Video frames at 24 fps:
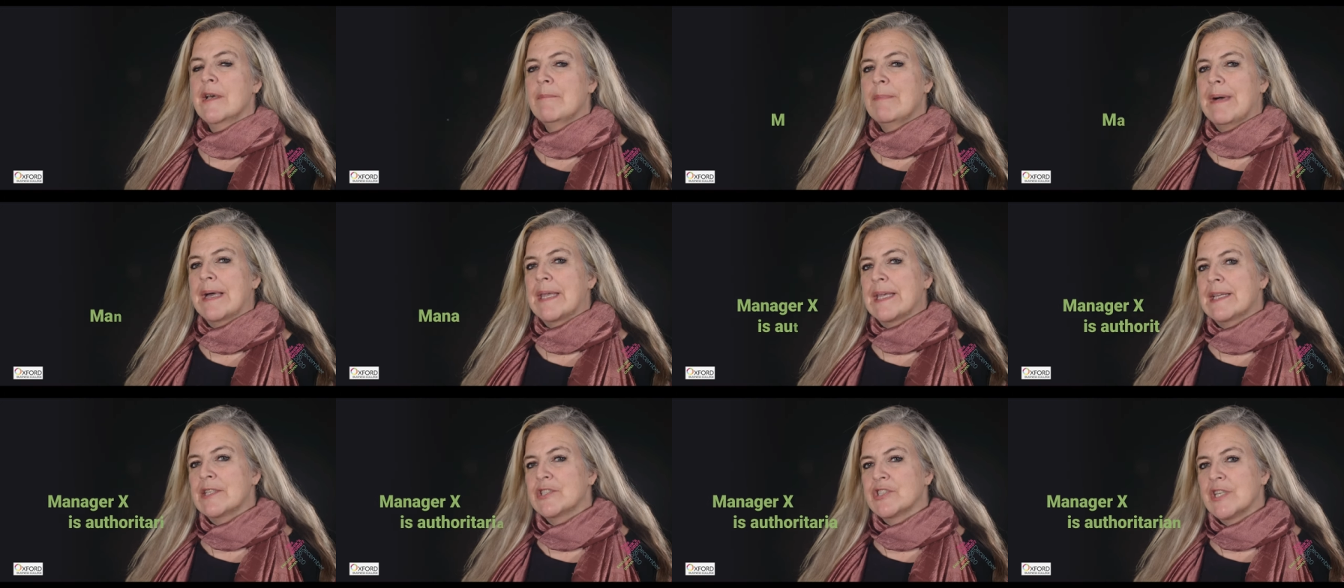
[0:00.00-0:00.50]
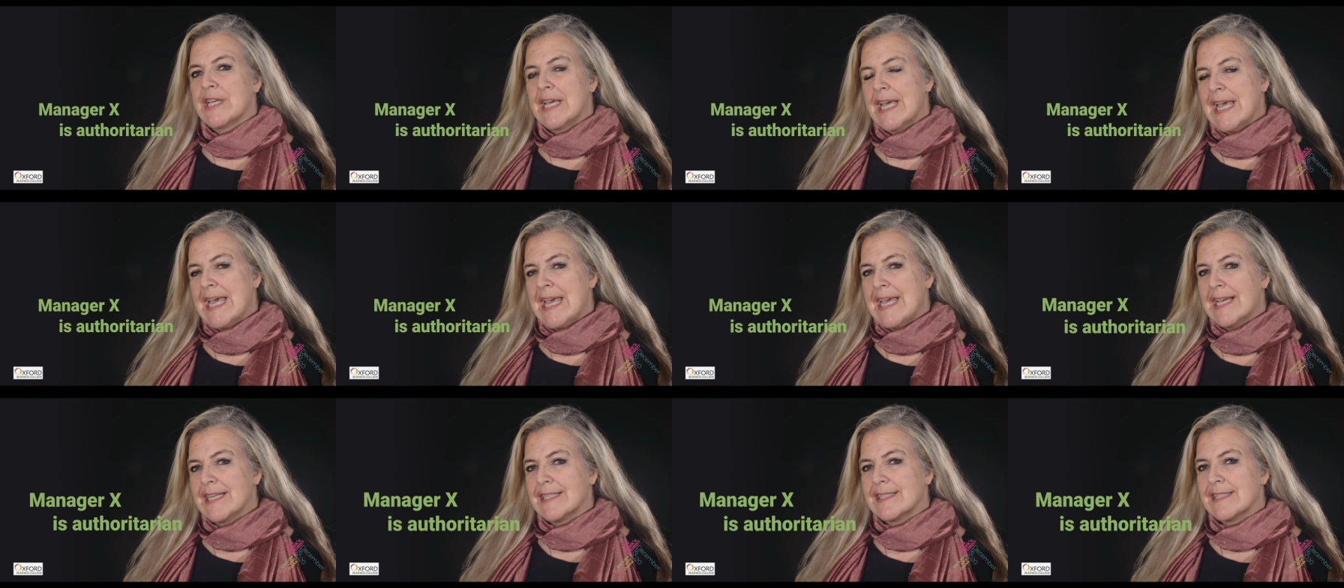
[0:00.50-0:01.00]
Manager
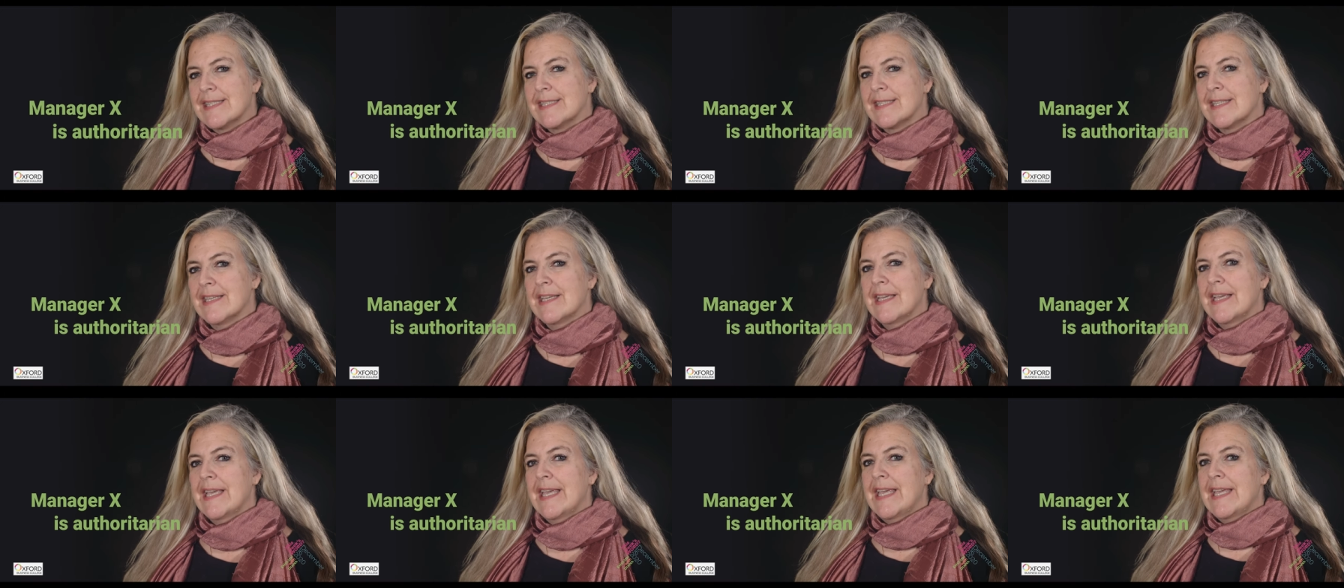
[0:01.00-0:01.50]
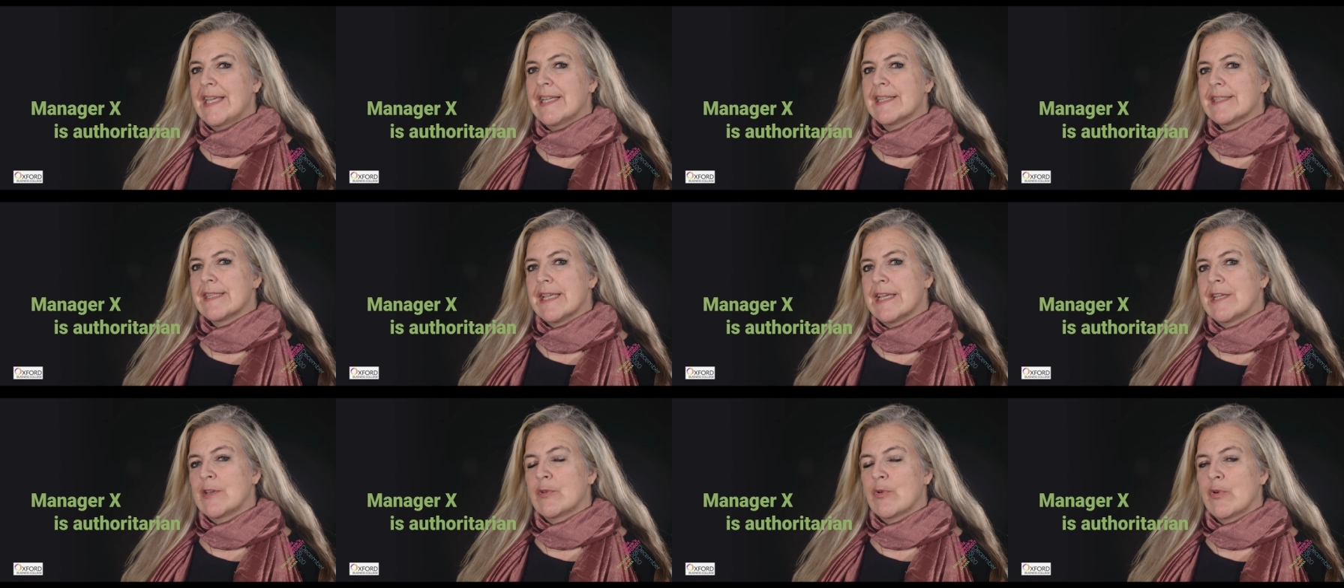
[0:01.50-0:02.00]
X
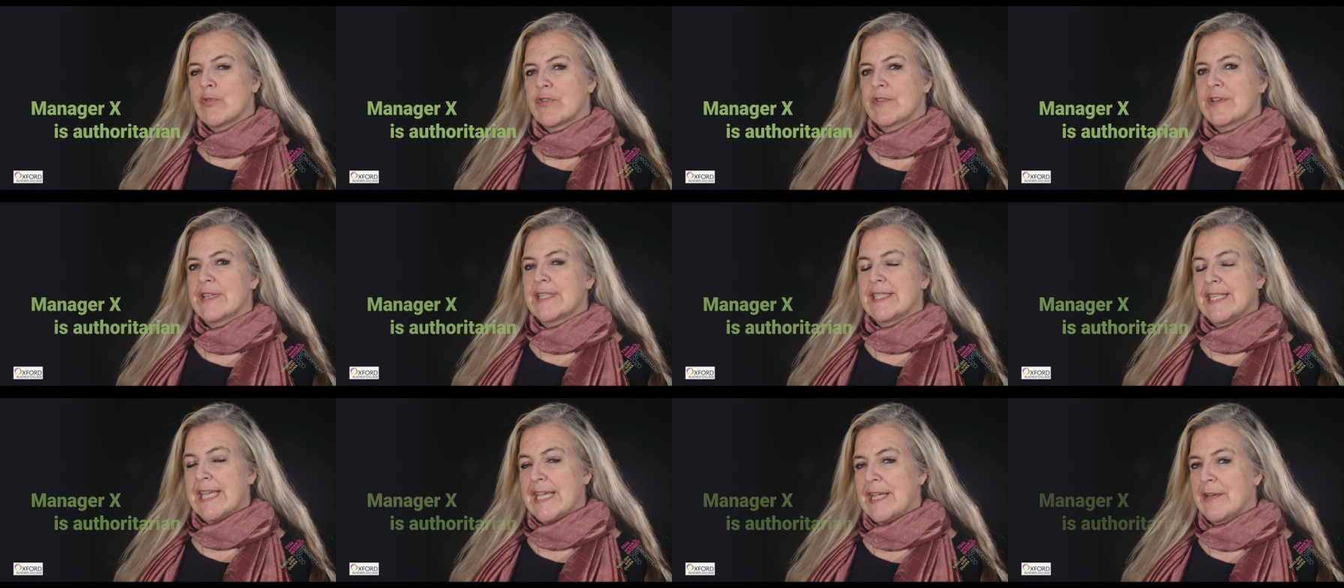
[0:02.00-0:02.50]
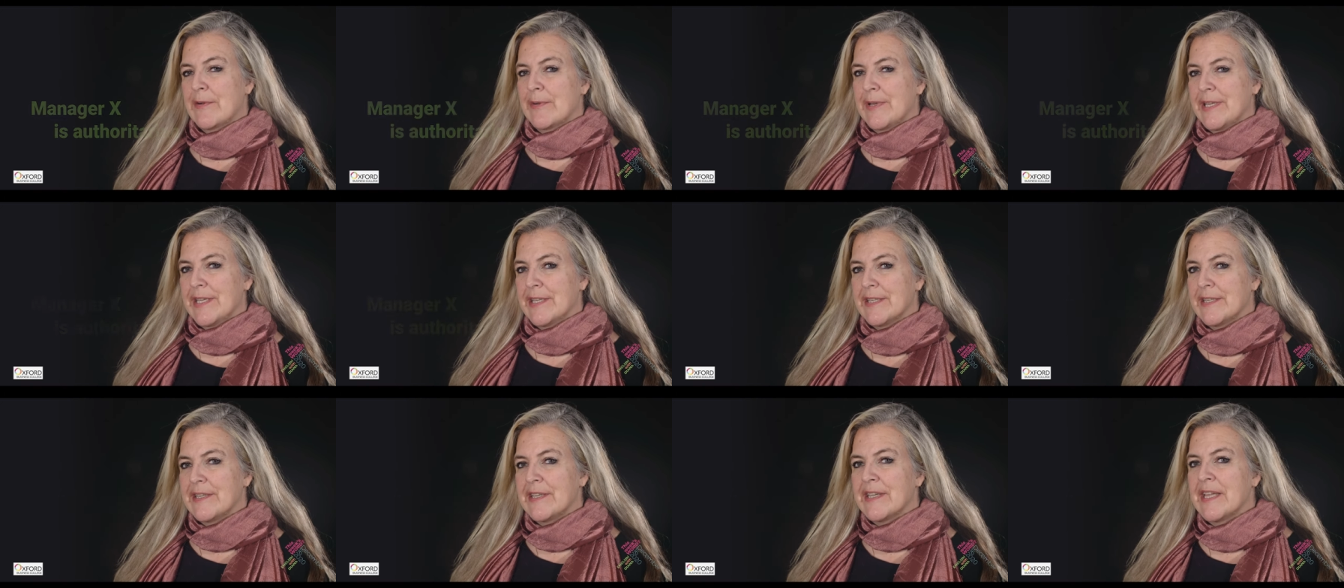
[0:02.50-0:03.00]
is an
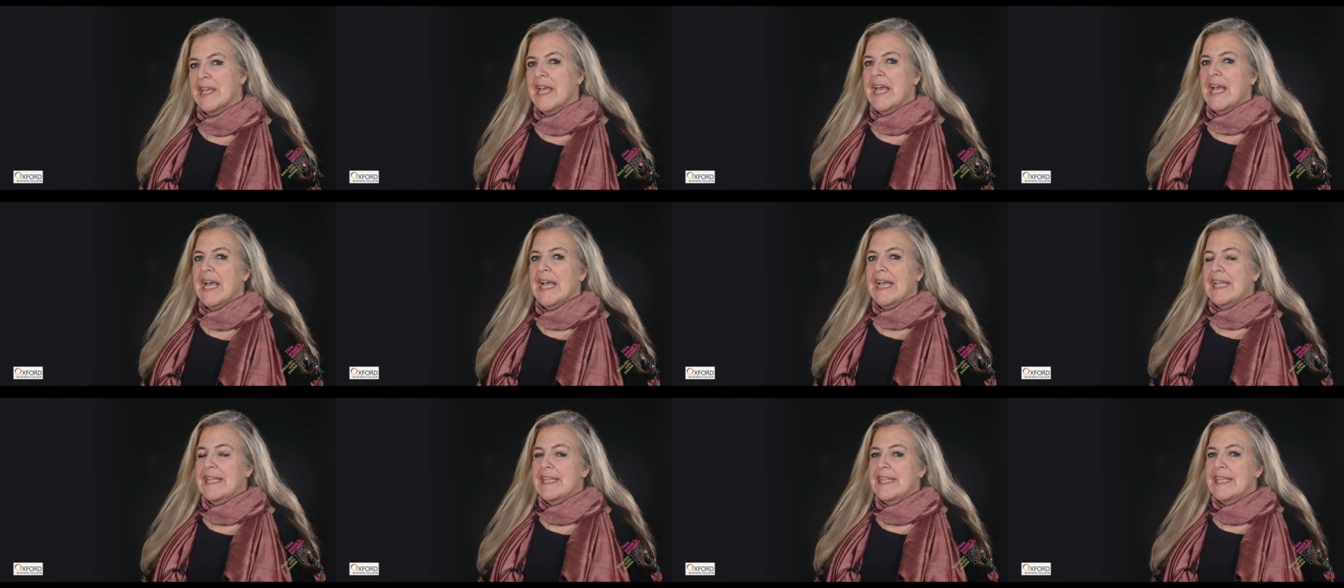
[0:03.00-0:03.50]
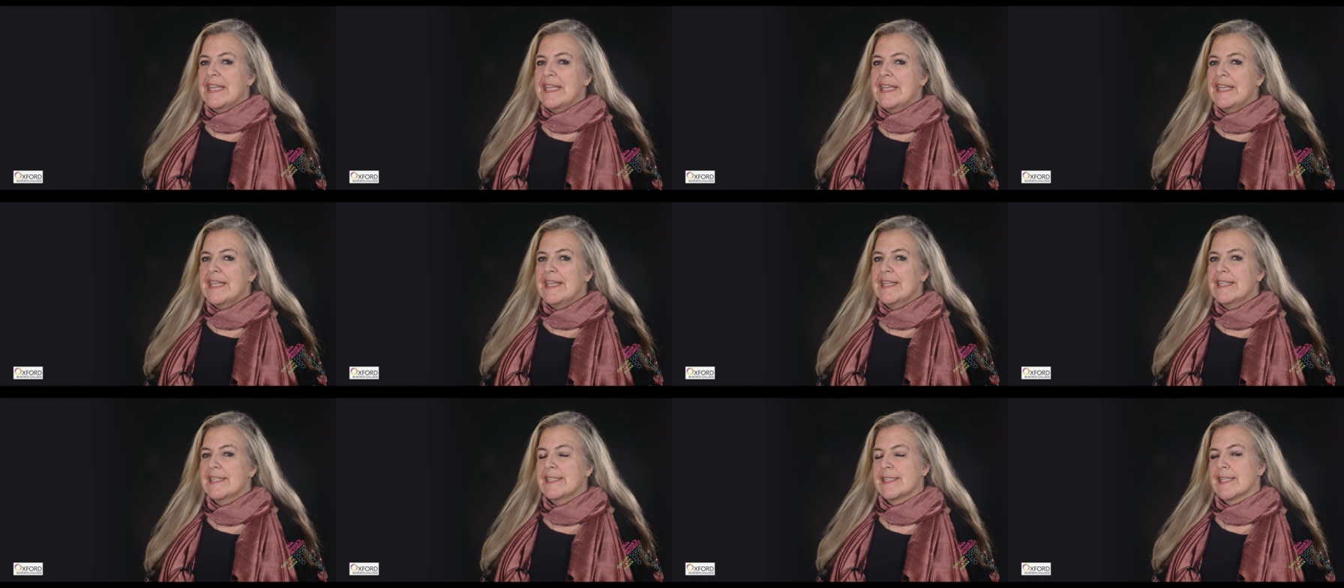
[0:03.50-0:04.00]
authoritarian and
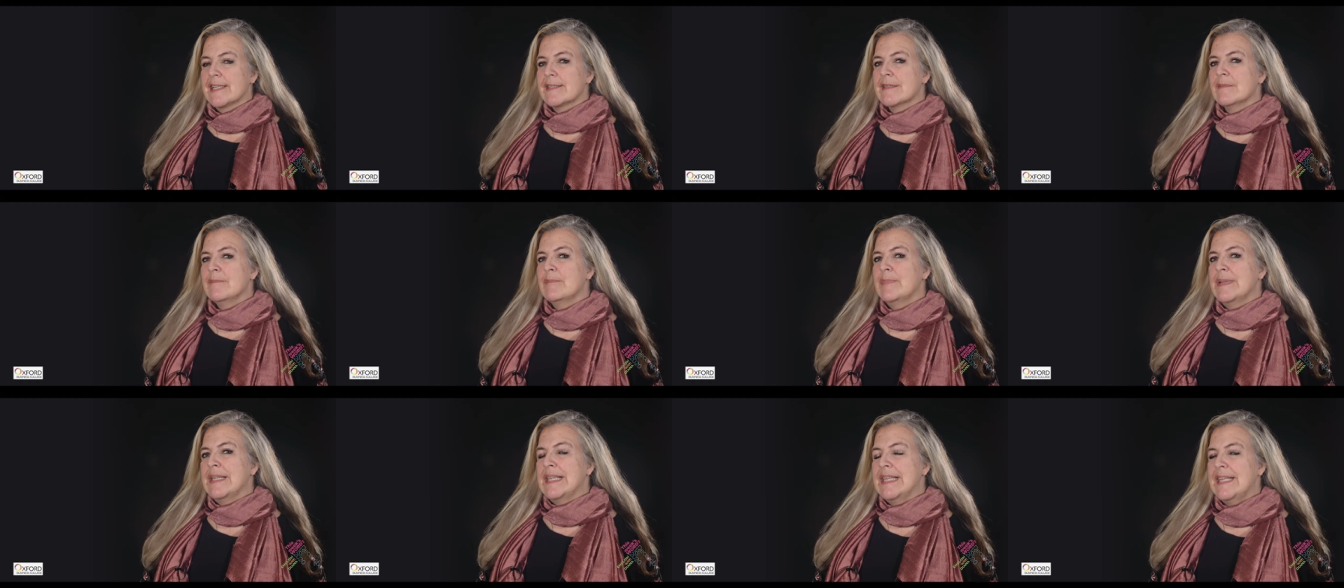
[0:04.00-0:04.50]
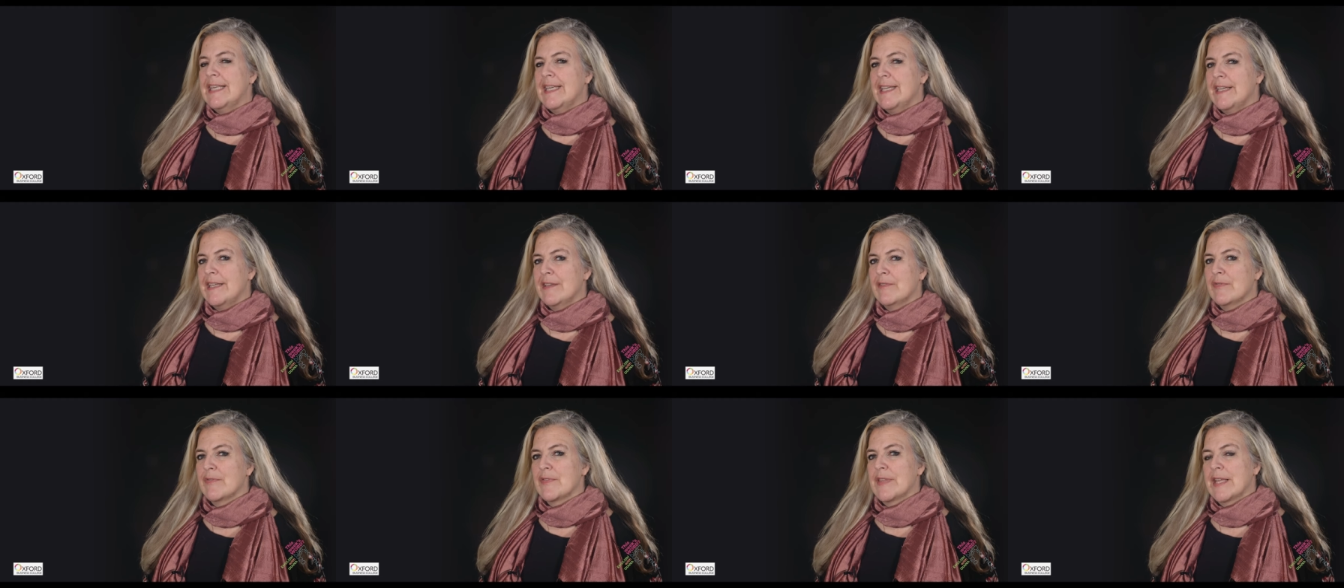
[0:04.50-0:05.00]
he doesn't
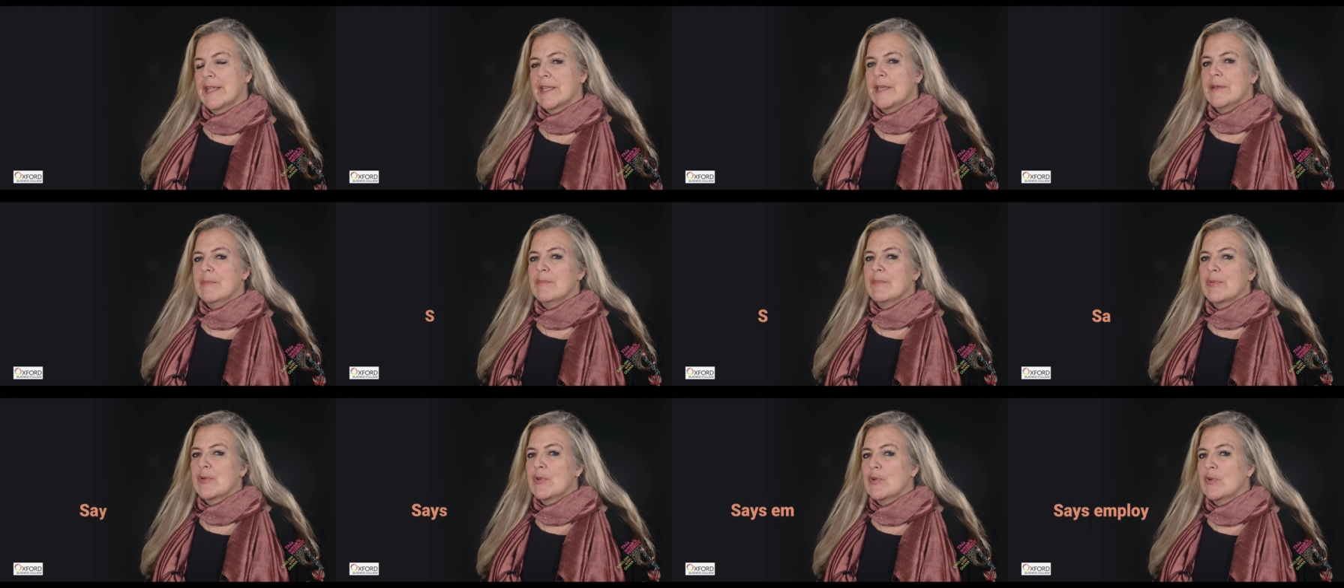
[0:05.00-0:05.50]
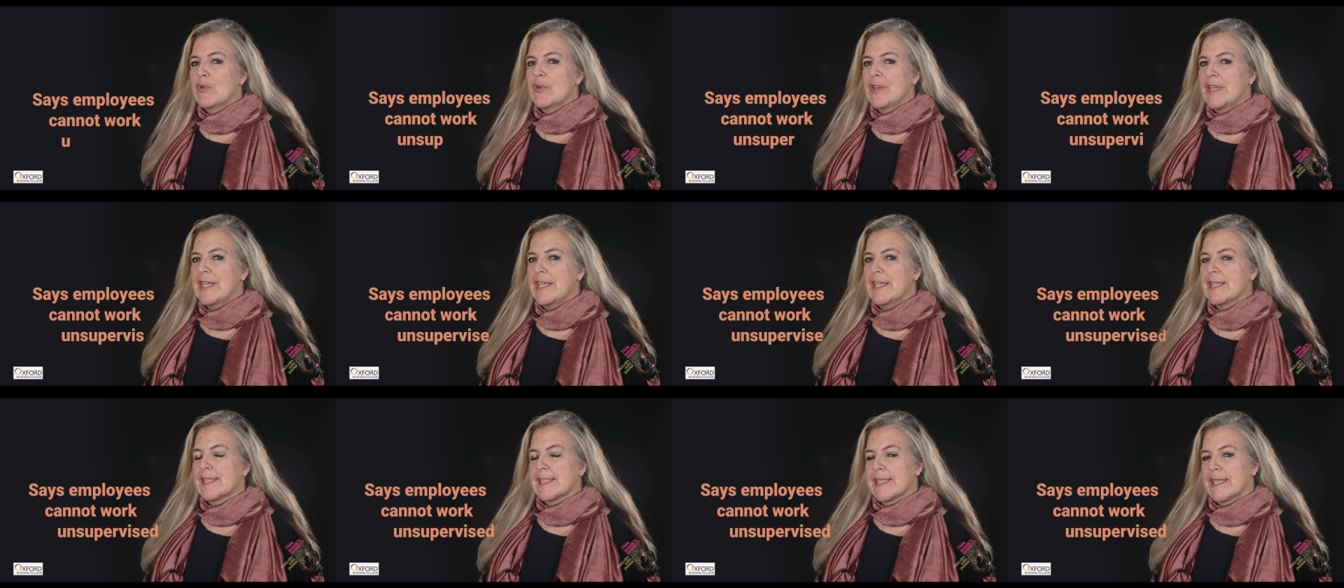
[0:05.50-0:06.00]
believe that
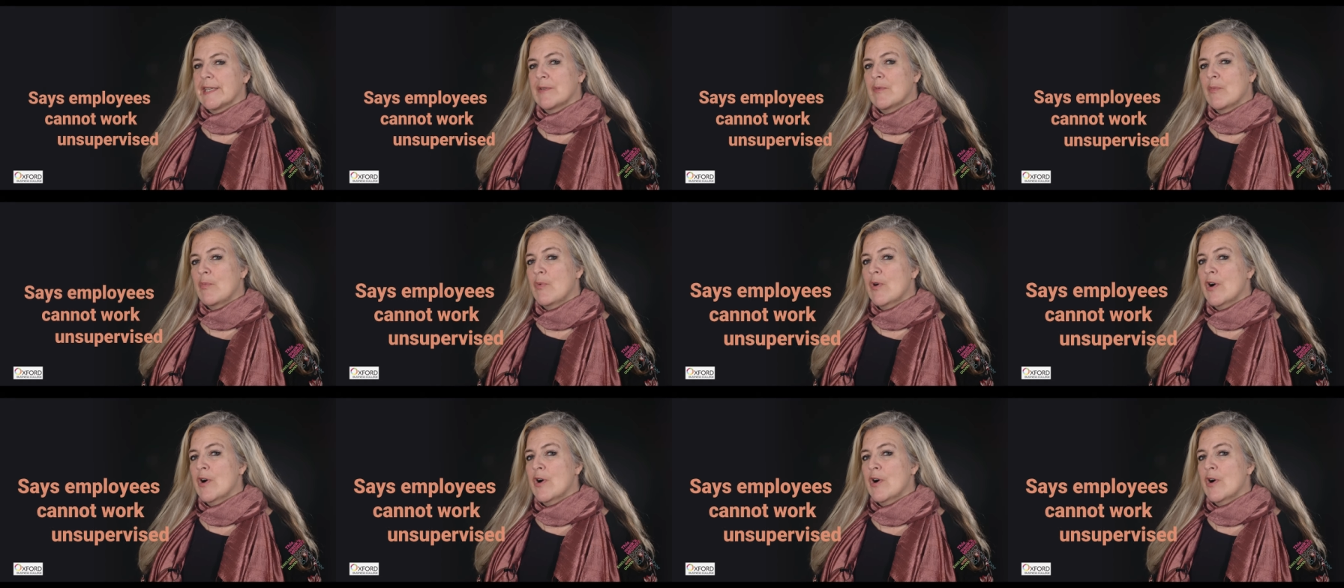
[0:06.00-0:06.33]
employees can